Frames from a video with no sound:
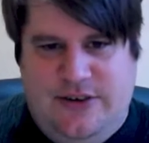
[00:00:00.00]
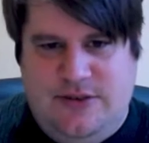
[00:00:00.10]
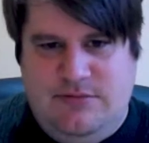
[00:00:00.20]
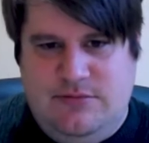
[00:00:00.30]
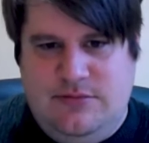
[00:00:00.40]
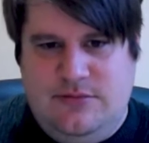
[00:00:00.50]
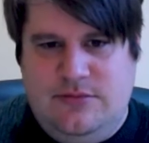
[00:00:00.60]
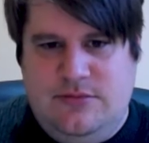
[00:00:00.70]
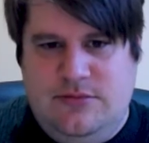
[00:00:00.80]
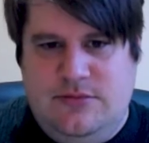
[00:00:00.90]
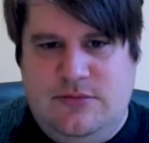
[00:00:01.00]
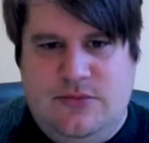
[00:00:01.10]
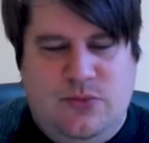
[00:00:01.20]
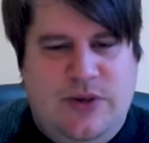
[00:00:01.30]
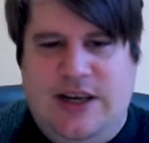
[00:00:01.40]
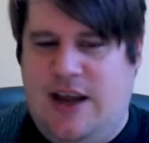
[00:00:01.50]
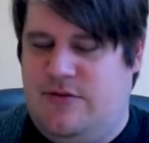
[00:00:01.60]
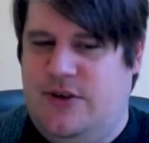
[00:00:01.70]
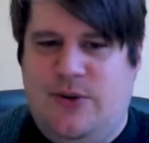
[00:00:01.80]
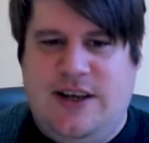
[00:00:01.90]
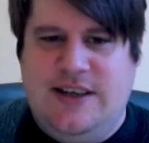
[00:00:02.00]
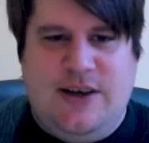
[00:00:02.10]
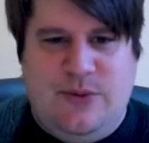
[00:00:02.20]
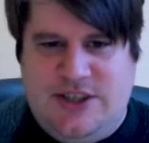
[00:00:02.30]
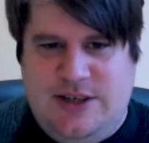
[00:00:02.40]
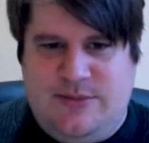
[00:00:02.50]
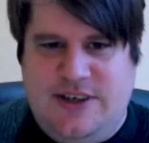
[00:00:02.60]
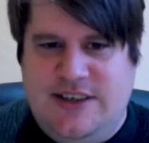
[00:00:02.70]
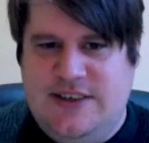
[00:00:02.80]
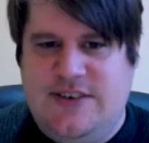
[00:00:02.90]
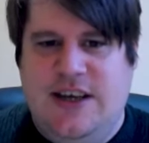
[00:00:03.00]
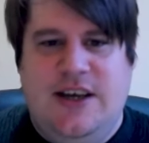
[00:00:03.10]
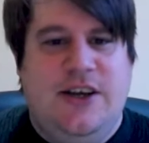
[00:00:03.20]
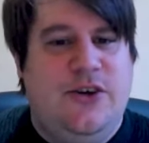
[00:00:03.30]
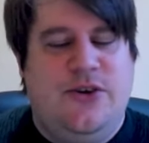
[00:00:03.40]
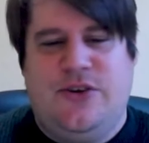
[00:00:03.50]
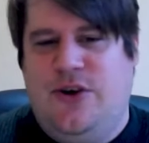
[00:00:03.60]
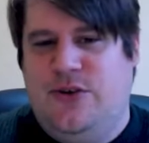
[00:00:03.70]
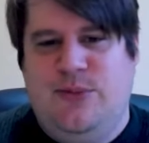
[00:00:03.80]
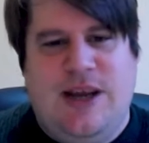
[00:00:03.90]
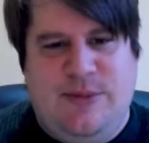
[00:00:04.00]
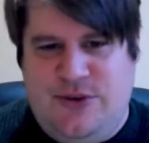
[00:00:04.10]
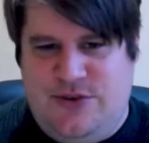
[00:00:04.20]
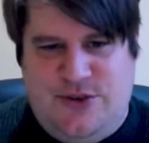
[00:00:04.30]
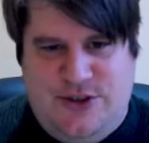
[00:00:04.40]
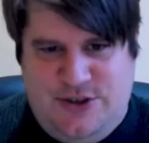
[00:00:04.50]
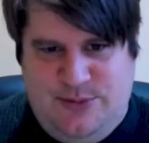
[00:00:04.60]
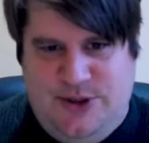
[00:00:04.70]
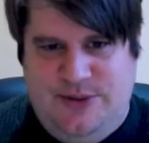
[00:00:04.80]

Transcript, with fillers: long. We have no idea which number it is. You're not going to be able to search them